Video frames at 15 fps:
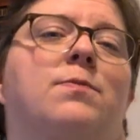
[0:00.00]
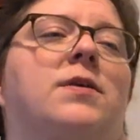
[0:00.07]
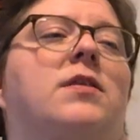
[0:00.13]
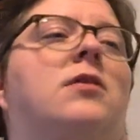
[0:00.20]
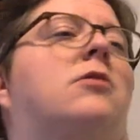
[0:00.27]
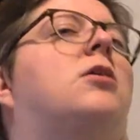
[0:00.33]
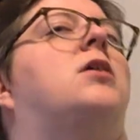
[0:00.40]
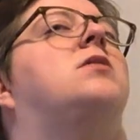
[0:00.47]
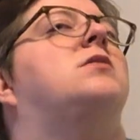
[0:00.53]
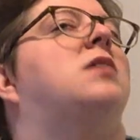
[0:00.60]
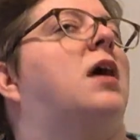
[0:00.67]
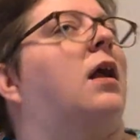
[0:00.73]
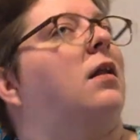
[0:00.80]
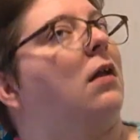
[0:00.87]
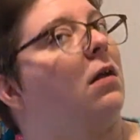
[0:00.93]
but they're not
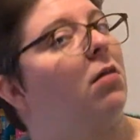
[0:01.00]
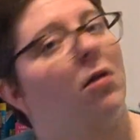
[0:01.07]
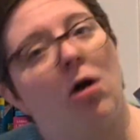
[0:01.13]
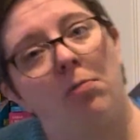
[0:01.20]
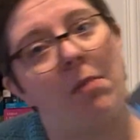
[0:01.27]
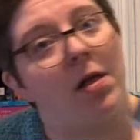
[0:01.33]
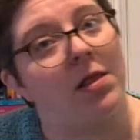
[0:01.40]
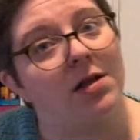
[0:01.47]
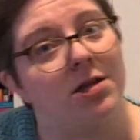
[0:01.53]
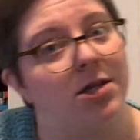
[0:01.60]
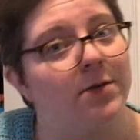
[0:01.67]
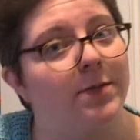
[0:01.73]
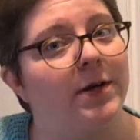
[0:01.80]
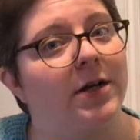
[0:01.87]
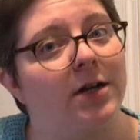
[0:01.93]
technically on my
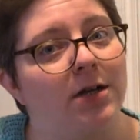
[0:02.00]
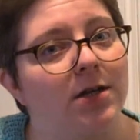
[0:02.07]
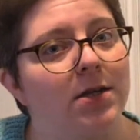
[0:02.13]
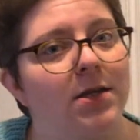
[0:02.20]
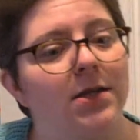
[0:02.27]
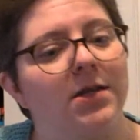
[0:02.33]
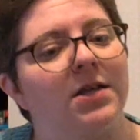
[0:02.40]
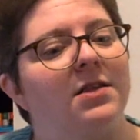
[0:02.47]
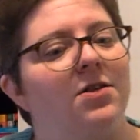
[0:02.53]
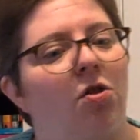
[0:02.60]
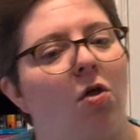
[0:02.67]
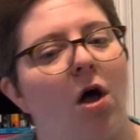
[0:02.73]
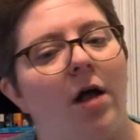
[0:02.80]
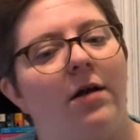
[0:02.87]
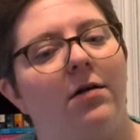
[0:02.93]
list because it's a
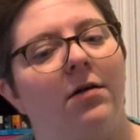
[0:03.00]
lot.